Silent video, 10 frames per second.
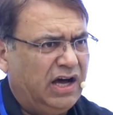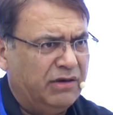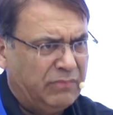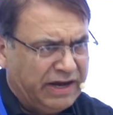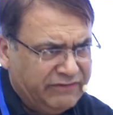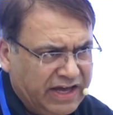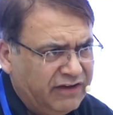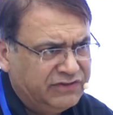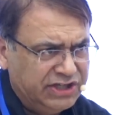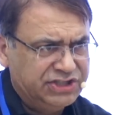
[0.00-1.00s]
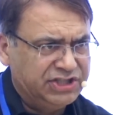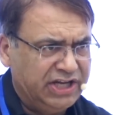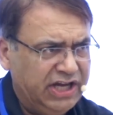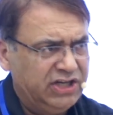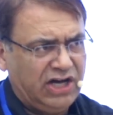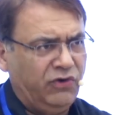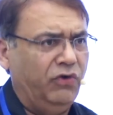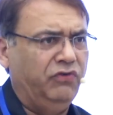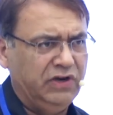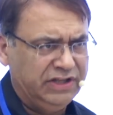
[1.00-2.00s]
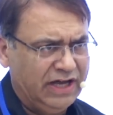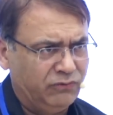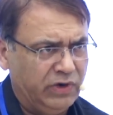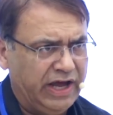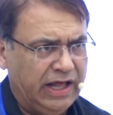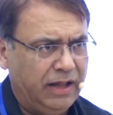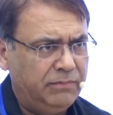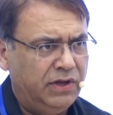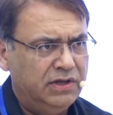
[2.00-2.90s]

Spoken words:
or my way of teaching it. Hopefully that would help.